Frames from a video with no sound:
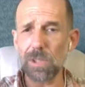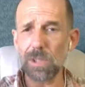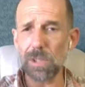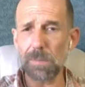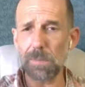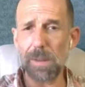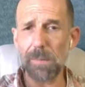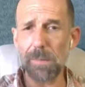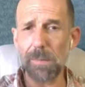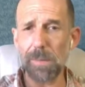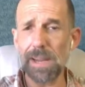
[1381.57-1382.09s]

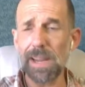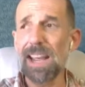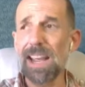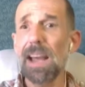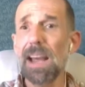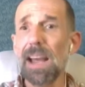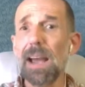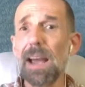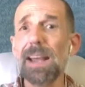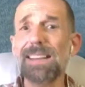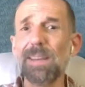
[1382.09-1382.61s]
maybe.
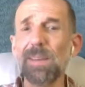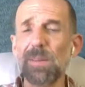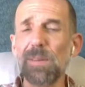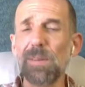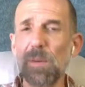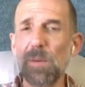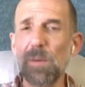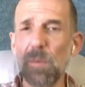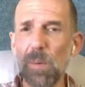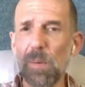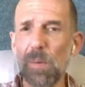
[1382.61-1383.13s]

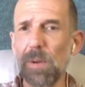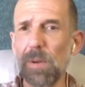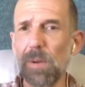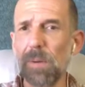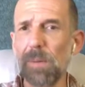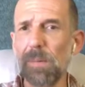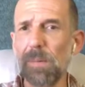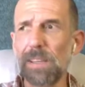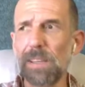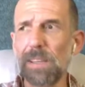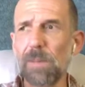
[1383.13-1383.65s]

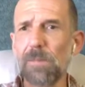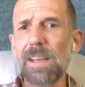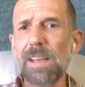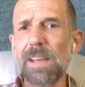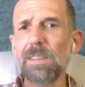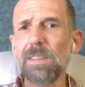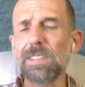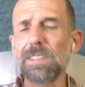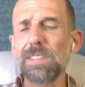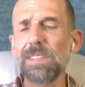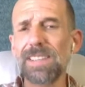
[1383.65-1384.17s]
It's a
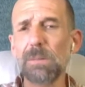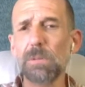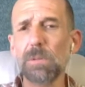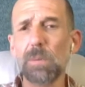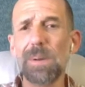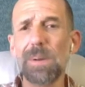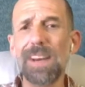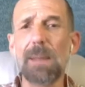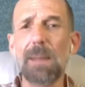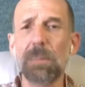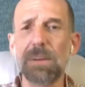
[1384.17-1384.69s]
failure to distinguish
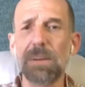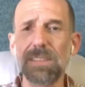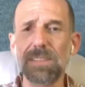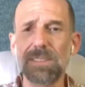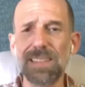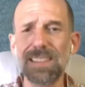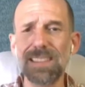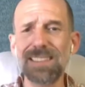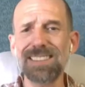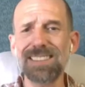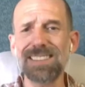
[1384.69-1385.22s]
between a
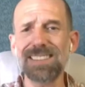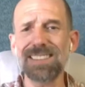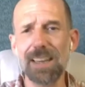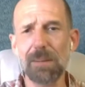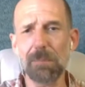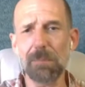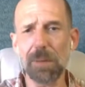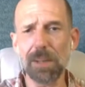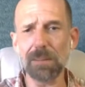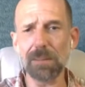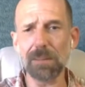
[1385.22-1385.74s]
position
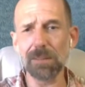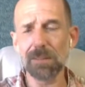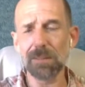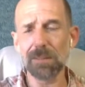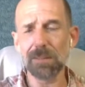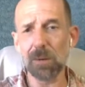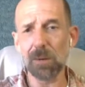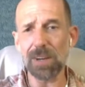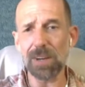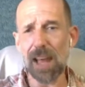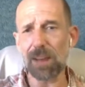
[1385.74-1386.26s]
statement
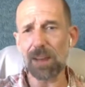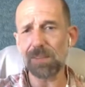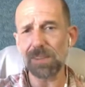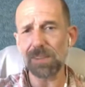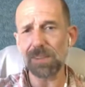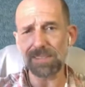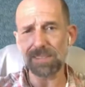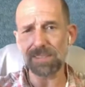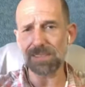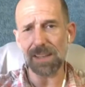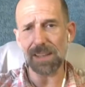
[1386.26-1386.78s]
or an
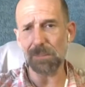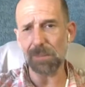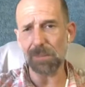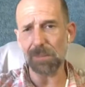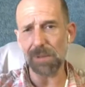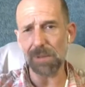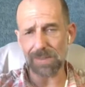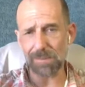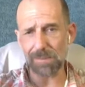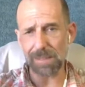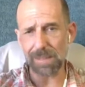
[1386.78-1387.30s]
advocacy statement
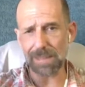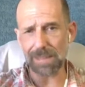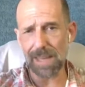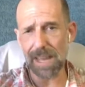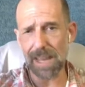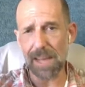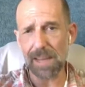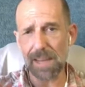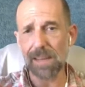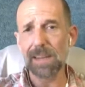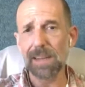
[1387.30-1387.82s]
or something like
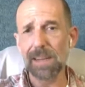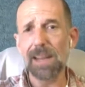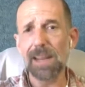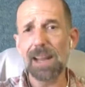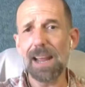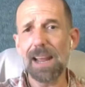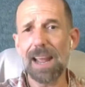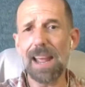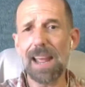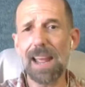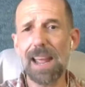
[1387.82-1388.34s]
that
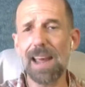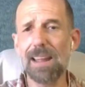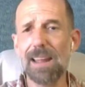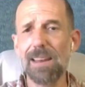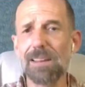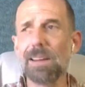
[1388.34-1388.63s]
and